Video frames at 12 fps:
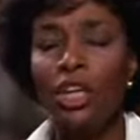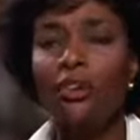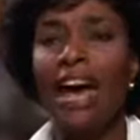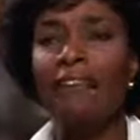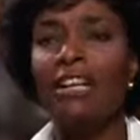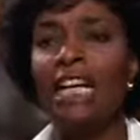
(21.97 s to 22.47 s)

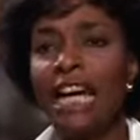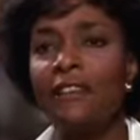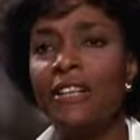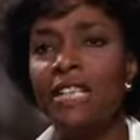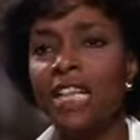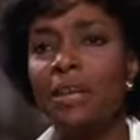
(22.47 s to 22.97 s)
You haven't
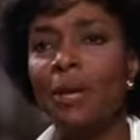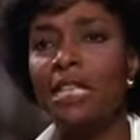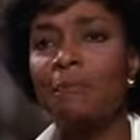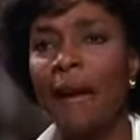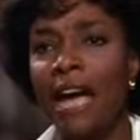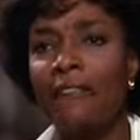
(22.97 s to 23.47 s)
even seen
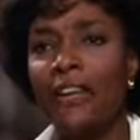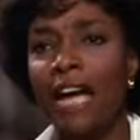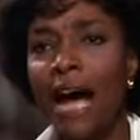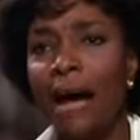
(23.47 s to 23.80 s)
what's painfully